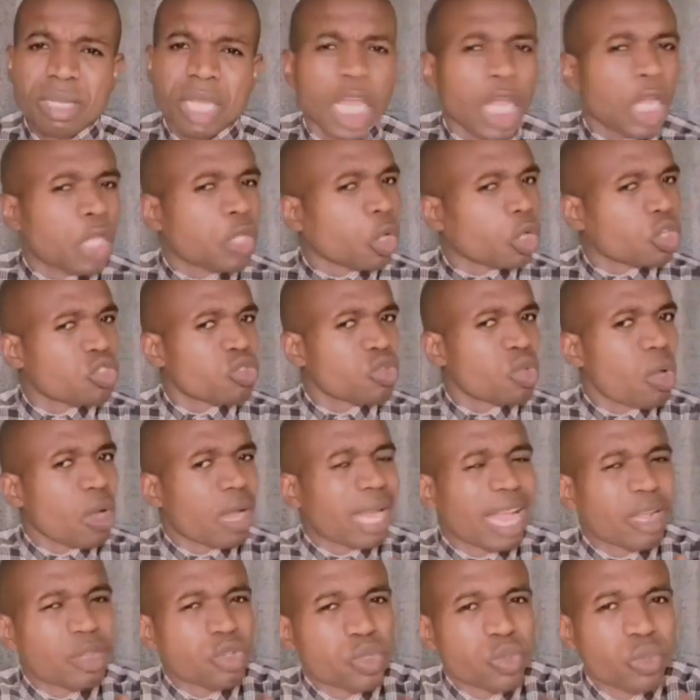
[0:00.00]
It does not
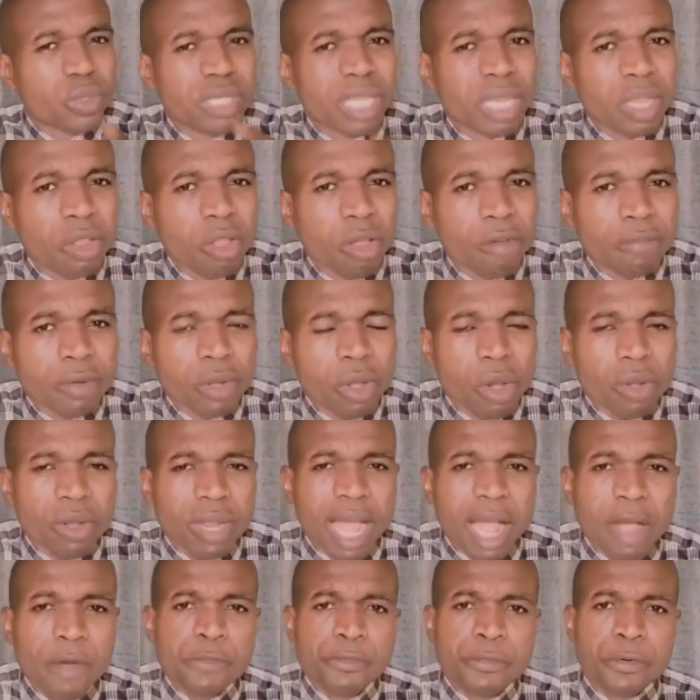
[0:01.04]
cancel the love God
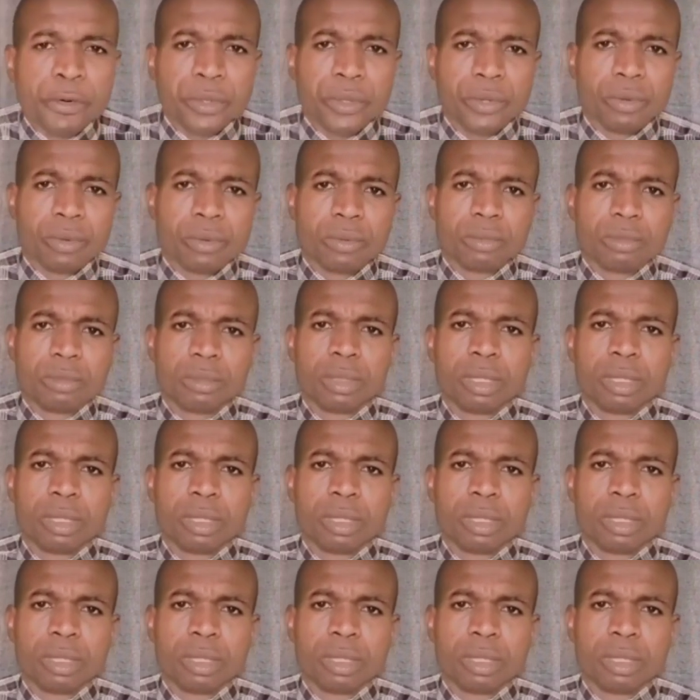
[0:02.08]
has for you.